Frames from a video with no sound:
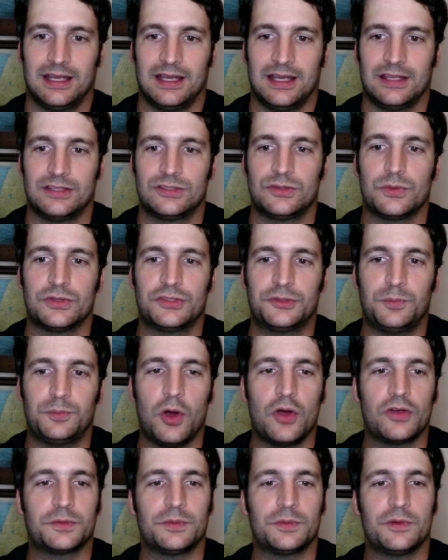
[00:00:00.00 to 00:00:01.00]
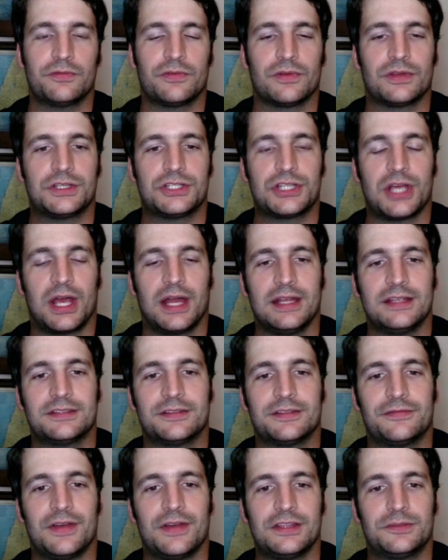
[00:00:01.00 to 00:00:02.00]
So a spokesman for the Chinese
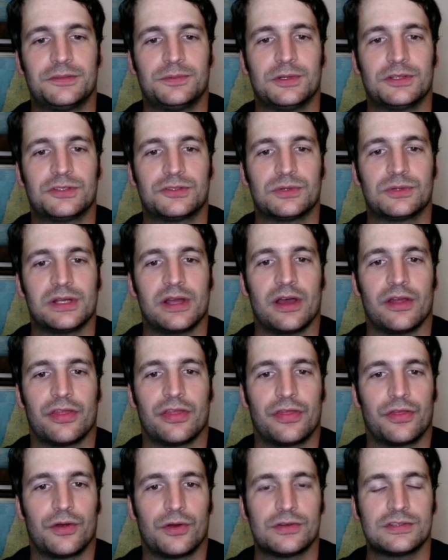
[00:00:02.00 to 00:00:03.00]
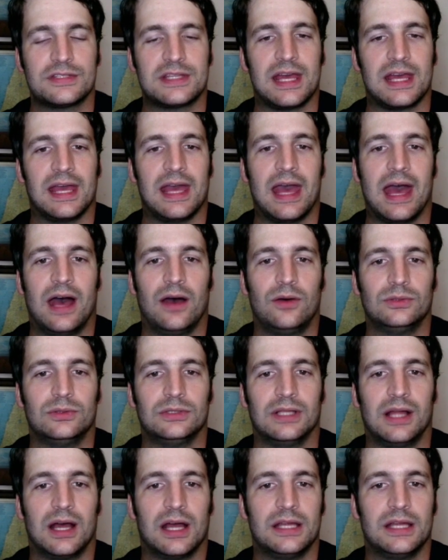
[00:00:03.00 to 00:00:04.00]
Defense Ministry on Thursday
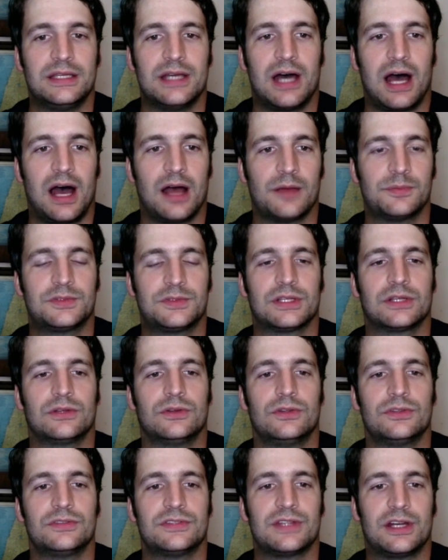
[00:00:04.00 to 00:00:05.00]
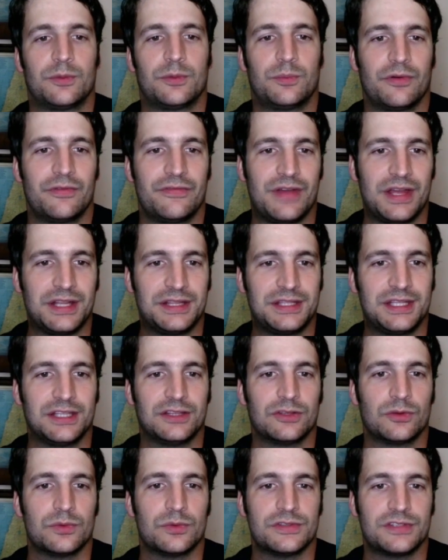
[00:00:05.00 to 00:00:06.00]
outlined obstacles that are preventing
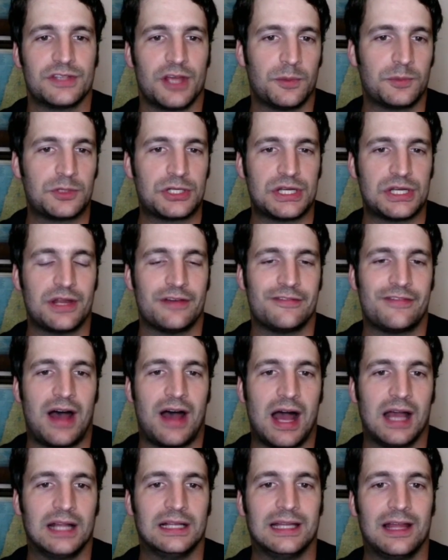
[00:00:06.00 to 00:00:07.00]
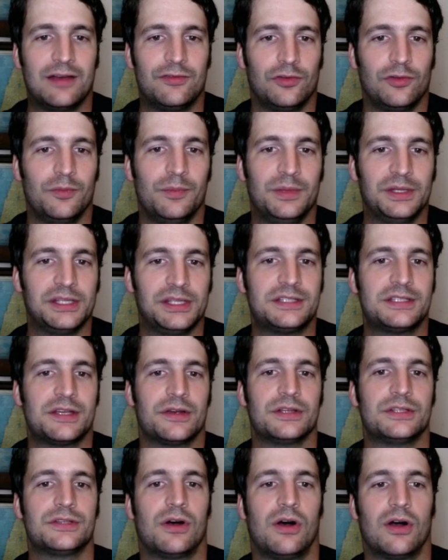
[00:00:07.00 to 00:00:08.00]
the resumption of high-level
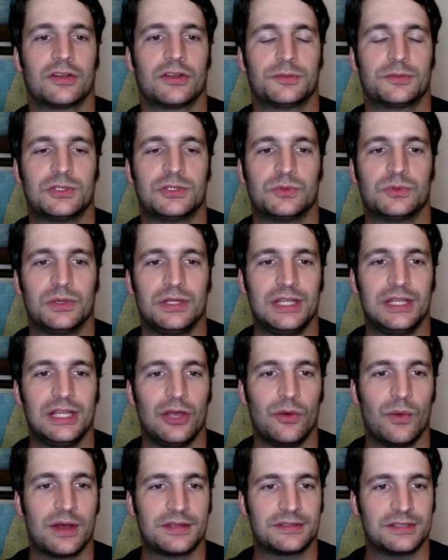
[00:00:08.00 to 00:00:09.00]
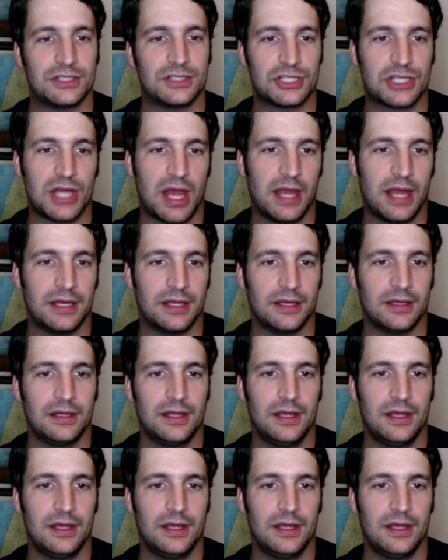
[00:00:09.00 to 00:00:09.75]
military talks between the U.S. and China.